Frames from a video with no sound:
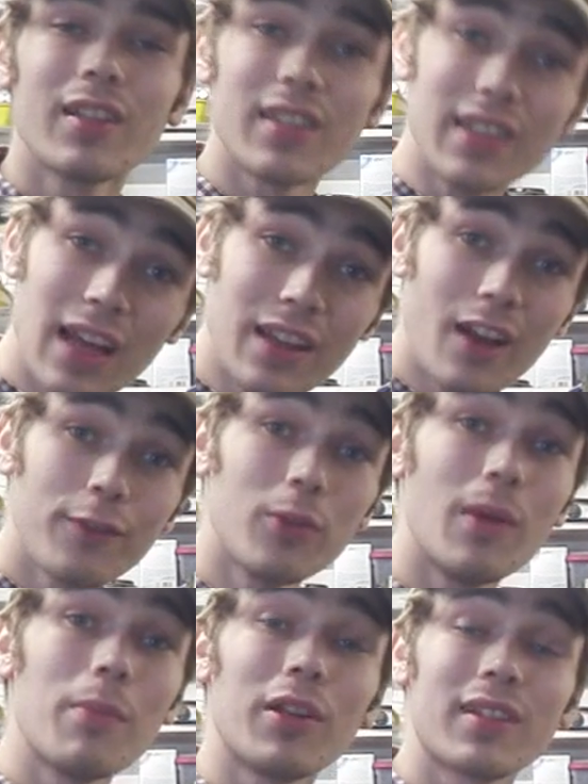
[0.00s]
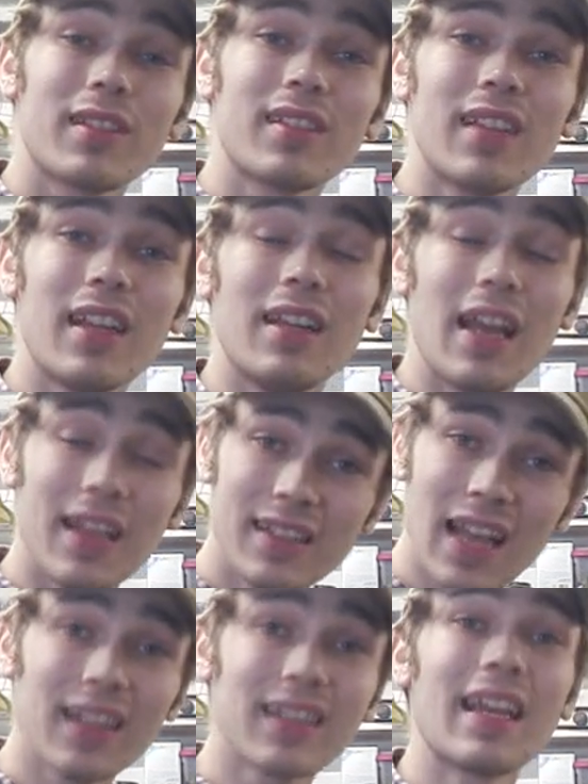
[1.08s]
So now that I've got my monitor sitting
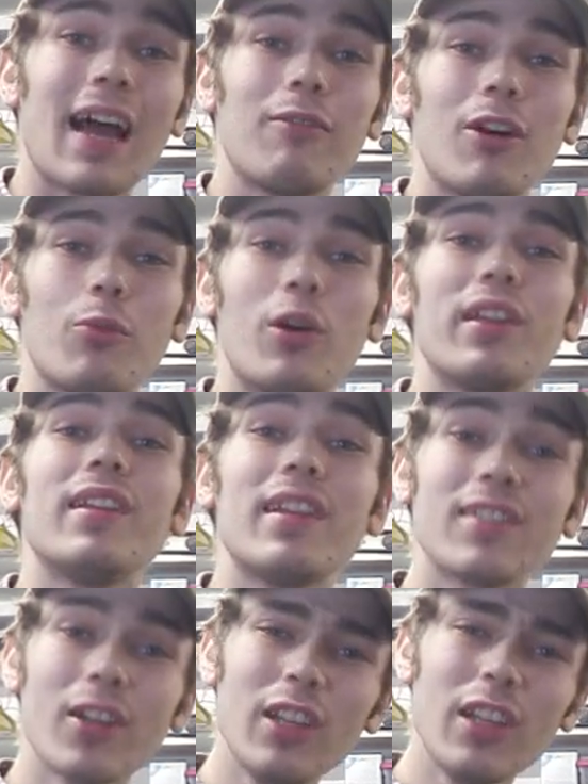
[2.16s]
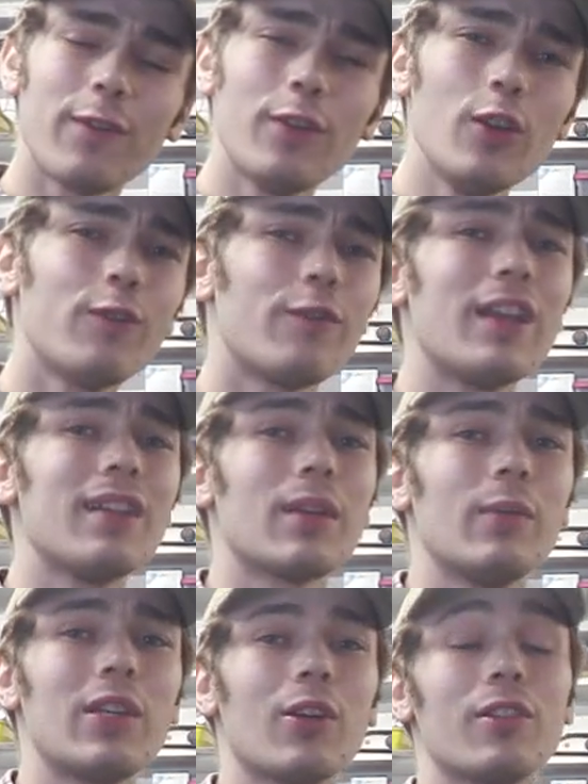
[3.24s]
exactly how I want it, there's only a few things
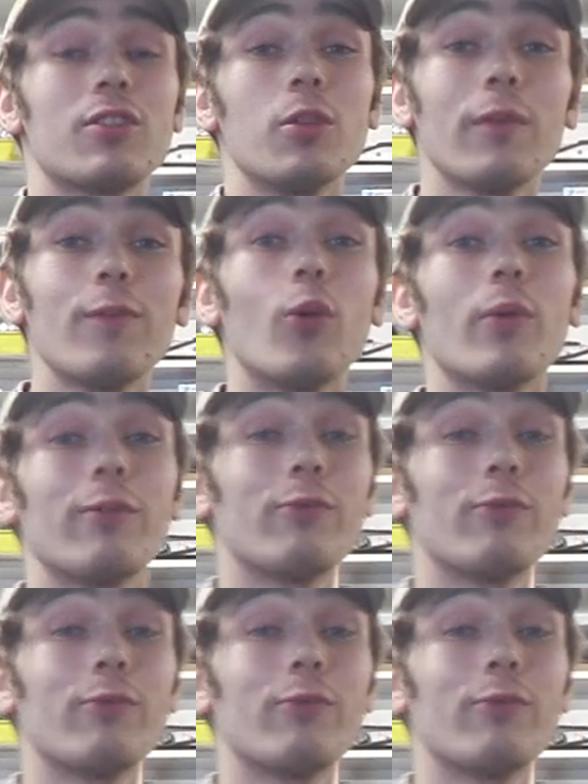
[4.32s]
that we have got to do before we